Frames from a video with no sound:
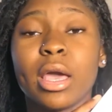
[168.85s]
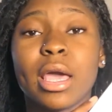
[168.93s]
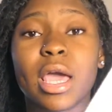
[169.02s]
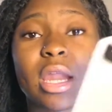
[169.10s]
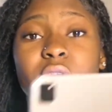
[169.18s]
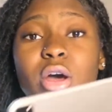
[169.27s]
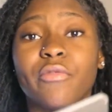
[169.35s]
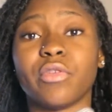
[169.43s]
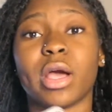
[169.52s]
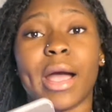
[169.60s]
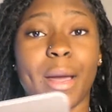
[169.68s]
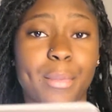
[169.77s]
editing off
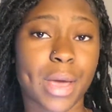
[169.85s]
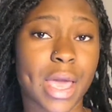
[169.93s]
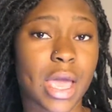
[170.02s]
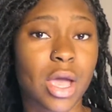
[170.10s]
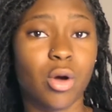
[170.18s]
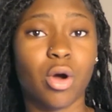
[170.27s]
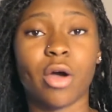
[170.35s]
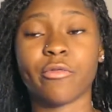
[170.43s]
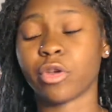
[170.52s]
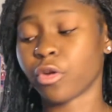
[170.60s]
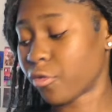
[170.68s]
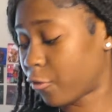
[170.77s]
your iPad or off
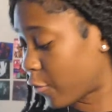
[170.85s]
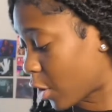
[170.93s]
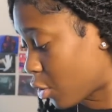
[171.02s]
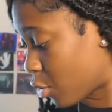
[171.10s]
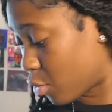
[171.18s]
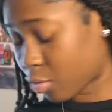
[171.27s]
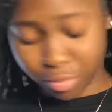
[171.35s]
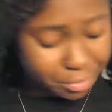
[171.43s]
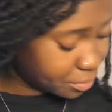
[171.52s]
your phone